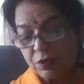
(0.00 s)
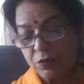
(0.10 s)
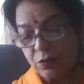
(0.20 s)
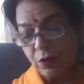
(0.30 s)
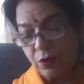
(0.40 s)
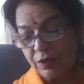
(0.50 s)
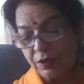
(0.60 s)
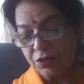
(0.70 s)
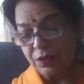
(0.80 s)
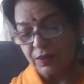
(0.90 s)
So Lord
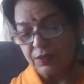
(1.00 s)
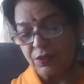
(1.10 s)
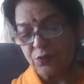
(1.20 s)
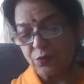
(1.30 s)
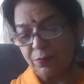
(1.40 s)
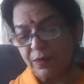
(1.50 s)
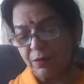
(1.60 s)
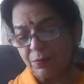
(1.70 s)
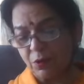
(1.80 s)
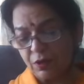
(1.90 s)
Krishna, as the
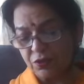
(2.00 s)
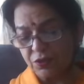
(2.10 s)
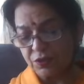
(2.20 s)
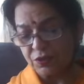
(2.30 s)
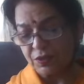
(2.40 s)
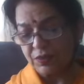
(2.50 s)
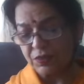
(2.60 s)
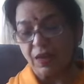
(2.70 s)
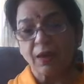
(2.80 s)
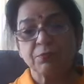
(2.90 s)
Supreme
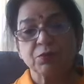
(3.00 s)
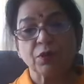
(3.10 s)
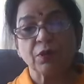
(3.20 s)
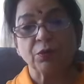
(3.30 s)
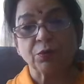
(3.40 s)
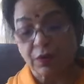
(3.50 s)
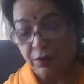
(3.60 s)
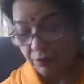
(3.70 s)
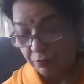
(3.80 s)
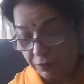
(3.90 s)
Consciousness, absolute
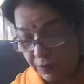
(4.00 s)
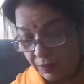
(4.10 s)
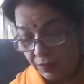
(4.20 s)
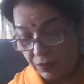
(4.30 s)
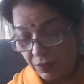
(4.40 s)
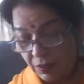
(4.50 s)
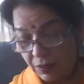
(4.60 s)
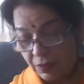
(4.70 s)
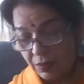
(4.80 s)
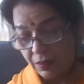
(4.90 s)
and infinite,
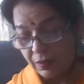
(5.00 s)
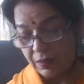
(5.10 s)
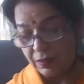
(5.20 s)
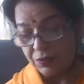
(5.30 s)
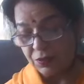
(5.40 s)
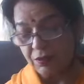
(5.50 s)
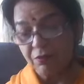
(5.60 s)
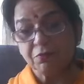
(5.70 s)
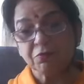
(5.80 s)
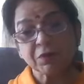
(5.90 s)
declares
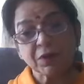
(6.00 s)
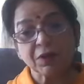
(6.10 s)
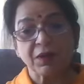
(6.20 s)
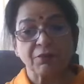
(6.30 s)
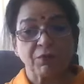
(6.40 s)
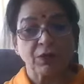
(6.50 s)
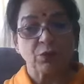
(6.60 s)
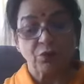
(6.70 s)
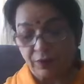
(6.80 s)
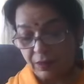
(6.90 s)

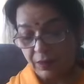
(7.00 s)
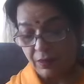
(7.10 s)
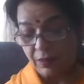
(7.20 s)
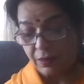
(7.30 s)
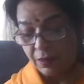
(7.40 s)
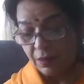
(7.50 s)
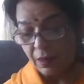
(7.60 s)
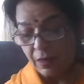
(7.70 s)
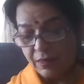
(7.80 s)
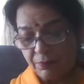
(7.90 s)
figuratively over here,
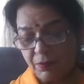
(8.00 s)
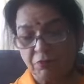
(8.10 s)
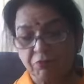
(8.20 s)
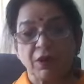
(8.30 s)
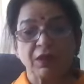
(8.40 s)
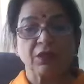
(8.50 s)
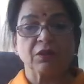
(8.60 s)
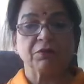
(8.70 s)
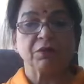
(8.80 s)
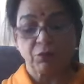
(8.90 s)
I am the
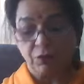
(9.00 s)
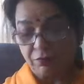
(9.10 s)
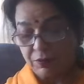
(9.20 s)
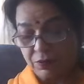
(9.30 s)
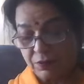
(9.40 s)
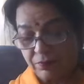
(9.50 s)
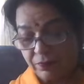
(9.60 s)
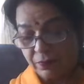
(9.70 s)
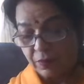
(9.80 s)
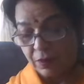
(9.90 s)
father of the universe,
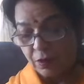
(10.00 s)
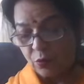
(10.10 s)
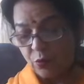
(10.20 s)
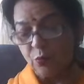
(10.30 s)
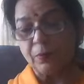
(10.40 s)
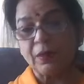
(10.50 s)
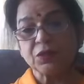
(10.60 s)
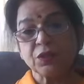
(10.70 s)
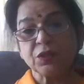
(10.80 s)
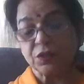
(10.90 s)
who
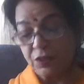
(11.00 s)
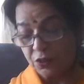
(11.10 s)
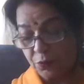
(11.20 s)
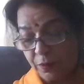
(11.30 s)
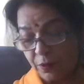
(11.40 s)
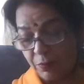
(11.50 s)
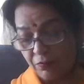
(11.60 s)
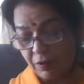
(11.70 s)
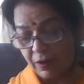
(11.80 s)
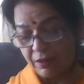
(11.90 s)
places the sperm
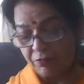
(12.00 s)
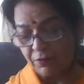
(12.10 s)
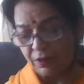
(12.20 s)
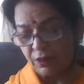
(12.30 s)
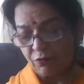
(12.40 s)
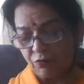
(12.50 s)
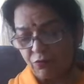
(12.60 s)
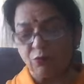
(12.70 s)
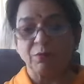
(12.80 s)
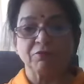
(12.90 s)
of life in the
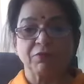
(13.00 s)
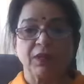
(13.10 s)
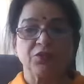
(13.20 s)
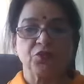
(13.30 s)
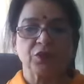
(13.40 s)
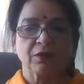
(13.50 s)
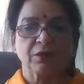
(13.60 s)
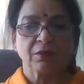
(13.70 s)
womb of nature.